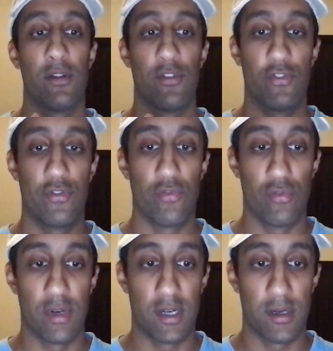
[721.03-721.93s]

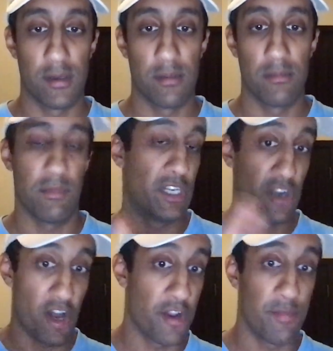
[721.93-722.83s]
to
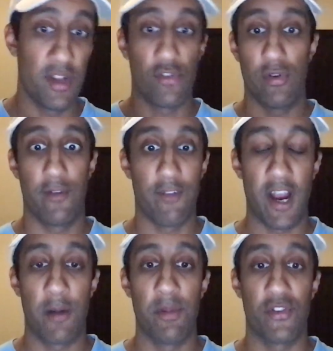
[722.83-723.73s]
economy, to
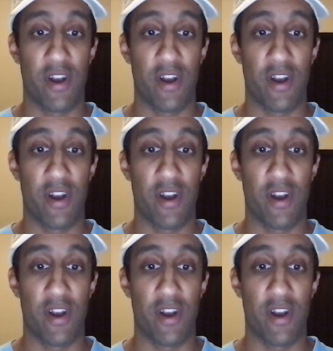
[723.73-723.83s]
environment